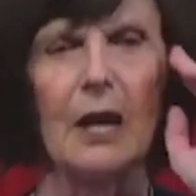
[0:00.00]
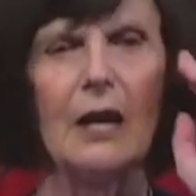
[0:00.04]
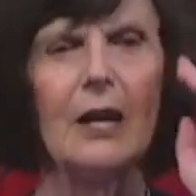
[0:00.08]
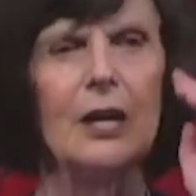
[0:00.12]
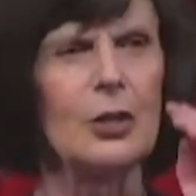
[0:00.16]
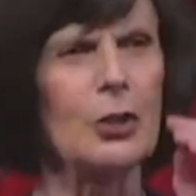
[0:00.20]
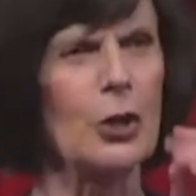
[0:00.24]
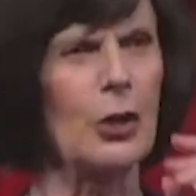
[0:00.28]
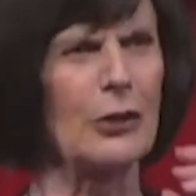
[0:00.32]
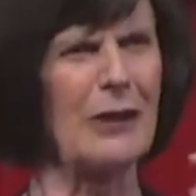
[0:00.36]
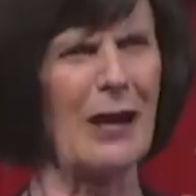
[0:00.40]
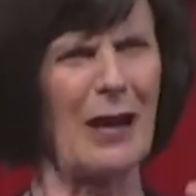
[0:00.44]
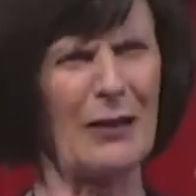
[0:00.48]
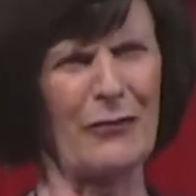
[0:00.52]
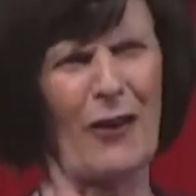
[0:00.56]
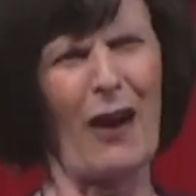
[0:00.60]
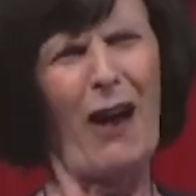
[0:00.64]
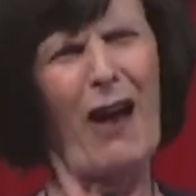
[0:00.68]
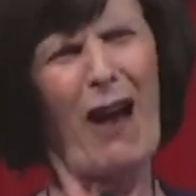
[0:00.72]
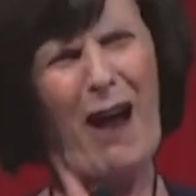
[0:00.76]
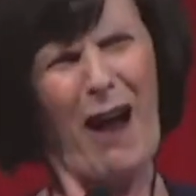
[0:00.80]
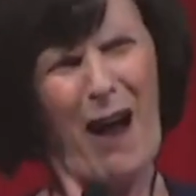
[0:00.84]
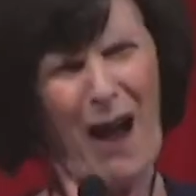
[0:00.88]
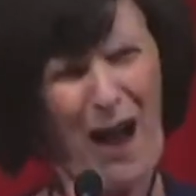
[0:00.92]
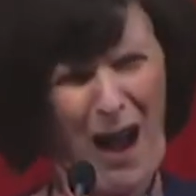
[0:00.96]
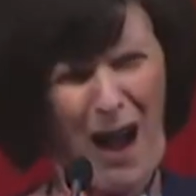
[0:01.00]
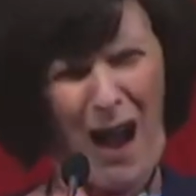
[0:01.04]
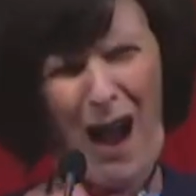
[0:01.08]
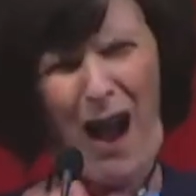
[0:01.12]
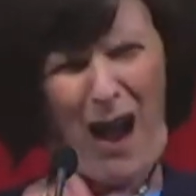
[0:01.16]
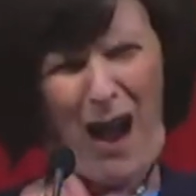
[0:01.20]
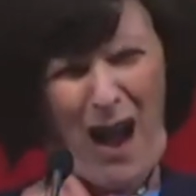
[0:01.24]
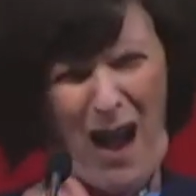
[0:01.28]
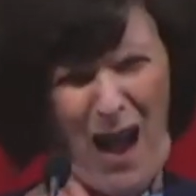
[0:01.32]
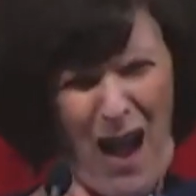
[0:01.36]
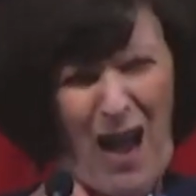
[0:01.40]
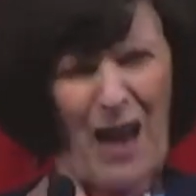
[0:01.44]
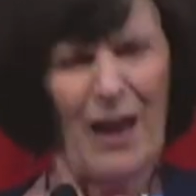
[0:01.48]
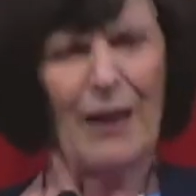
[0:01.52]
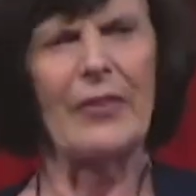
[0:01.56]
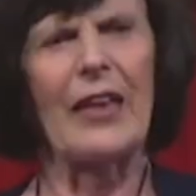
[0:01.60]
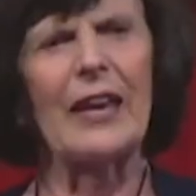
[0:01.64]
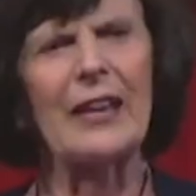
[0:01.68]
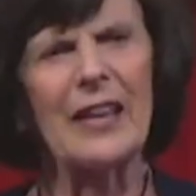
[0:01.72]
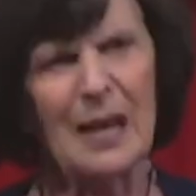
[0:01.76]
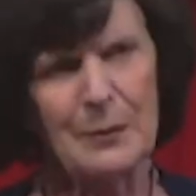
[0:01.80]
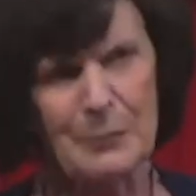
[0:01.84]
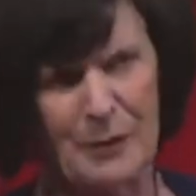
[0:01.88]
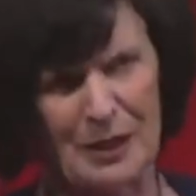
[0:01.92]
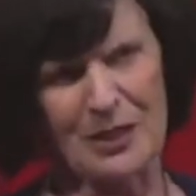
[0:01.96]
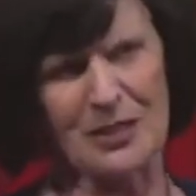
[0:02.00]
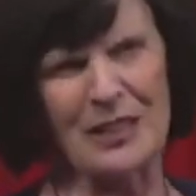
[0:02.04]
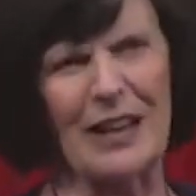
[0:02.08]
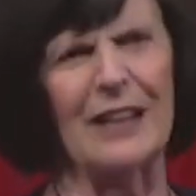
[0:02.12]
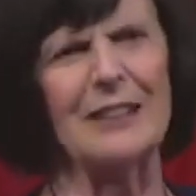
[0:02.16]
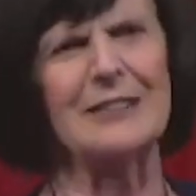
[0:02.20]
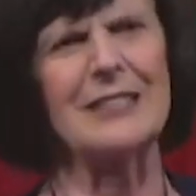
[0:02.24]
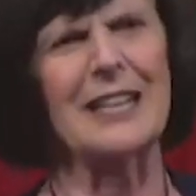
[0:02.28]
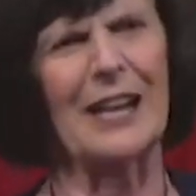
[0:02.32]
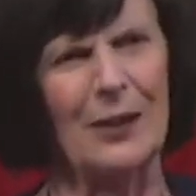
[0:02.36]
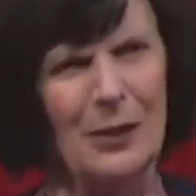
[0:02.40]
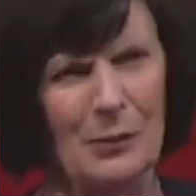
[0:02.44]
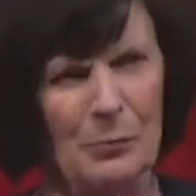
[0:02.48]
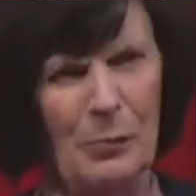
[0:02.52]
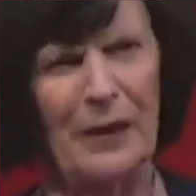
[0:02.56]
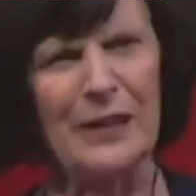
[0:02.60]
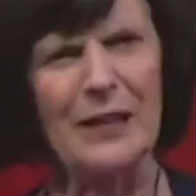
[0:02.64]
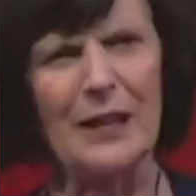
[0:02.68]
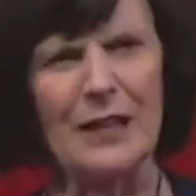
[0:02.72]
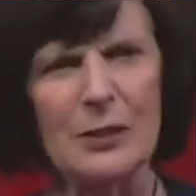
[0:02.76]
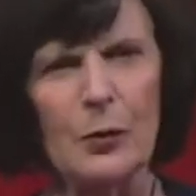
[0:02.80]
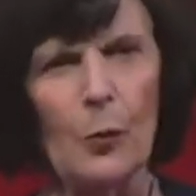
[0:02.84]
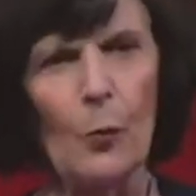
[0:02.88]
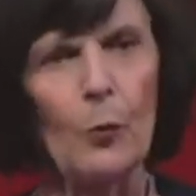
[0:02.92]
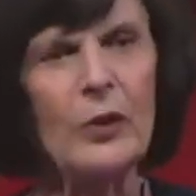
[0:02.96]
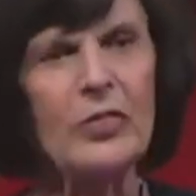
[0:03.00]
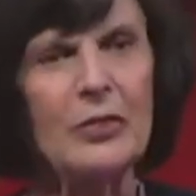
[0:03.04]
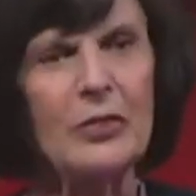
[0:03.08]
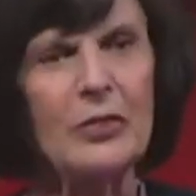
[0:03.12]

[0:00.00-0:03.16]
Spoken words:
Sure enough, they came and sat down by us with the